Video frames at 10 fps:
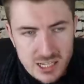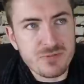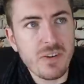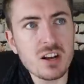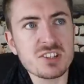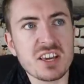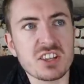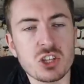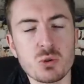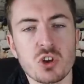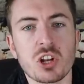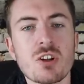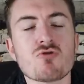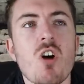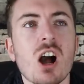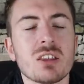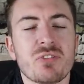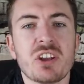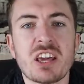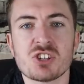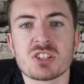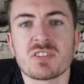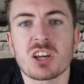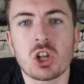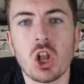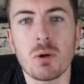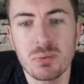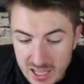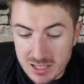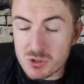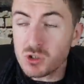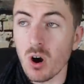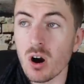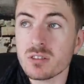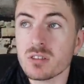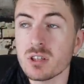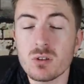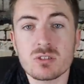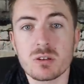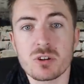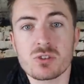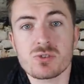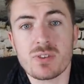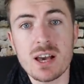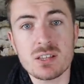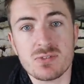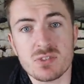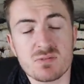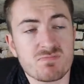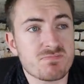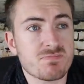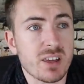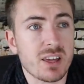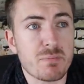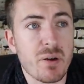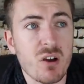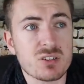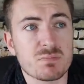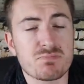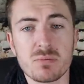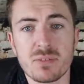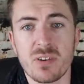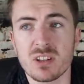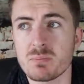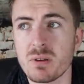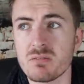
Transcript: It's fair to say the news utterly rocked the foundations of the club, and I'm sure the new summer transfers, by comparison, probably felt a